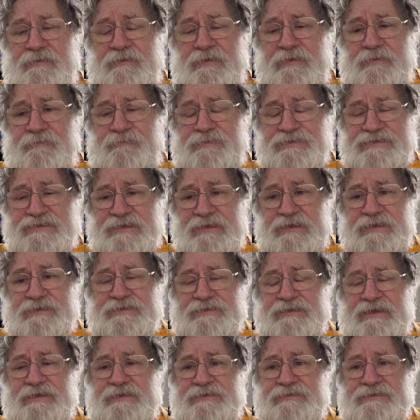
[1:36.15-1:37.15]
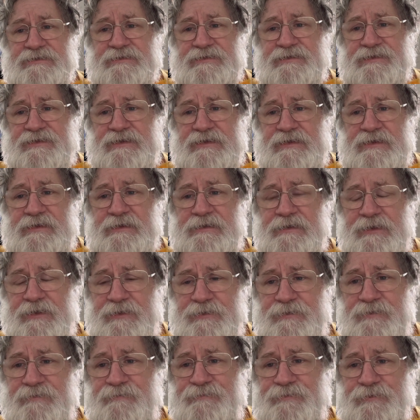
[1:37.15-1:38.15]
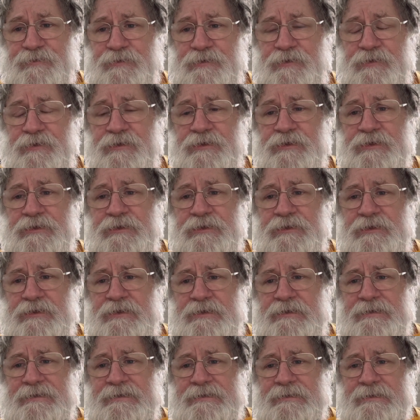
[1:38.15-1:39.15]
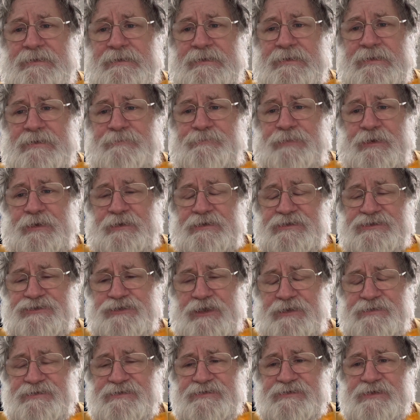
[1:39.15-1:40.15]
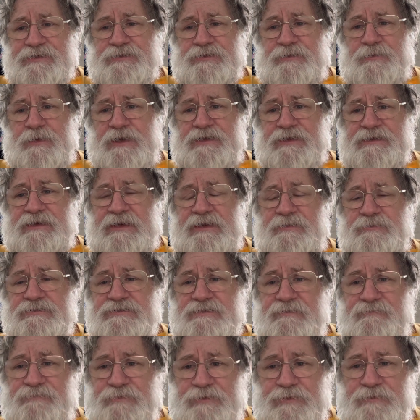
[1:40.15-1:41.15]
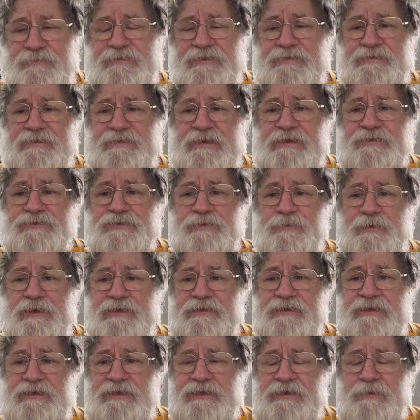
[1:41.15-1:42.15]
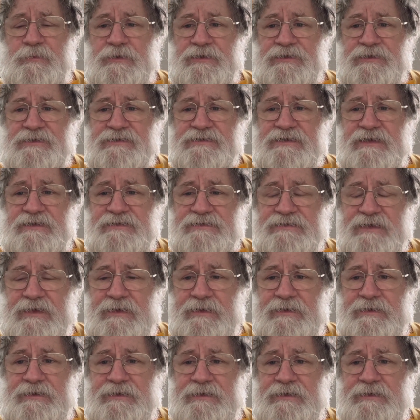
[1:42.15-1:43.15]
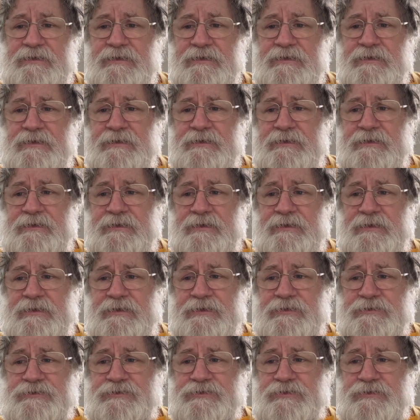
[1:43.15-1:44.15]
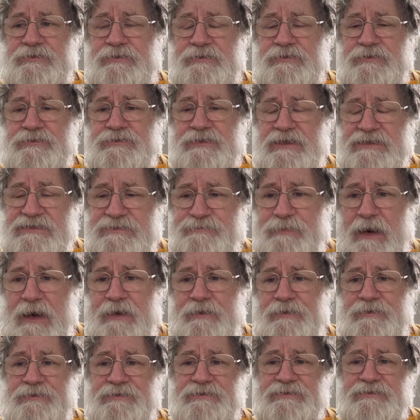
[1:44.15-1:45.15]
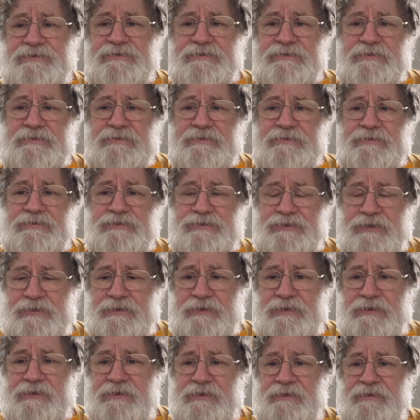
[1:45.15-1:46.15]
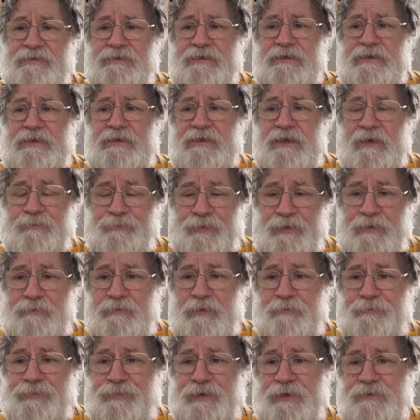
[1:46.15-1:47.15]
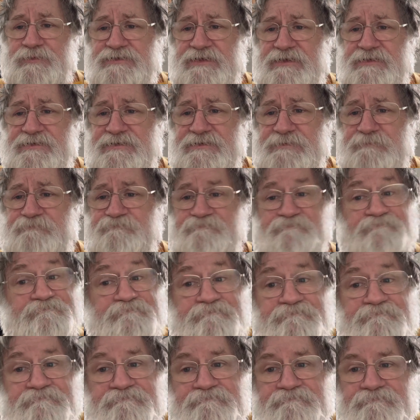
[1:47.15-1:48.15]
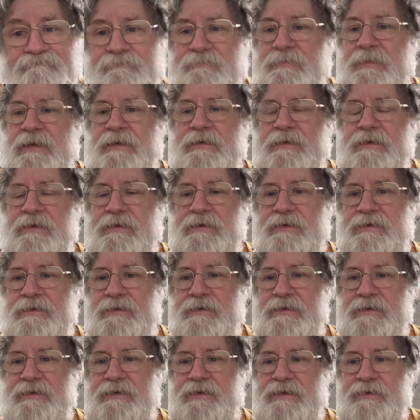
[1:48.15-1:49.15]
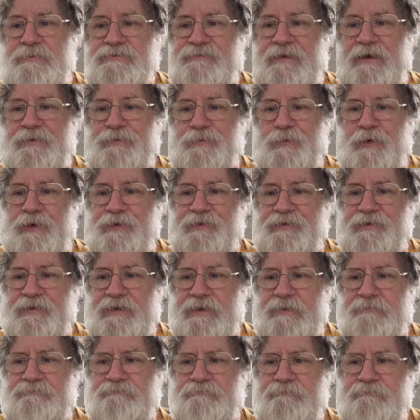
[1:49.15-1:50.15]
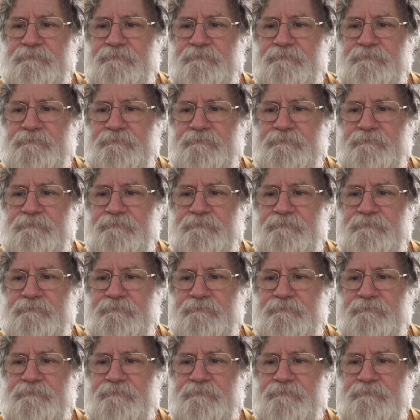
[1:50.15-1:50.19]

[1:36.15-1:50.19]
facilitated the loan for Boris Johnson, or whether he was involved in that, or whether he was entirely transparent during the appointment process. Clearly, he was found wanting.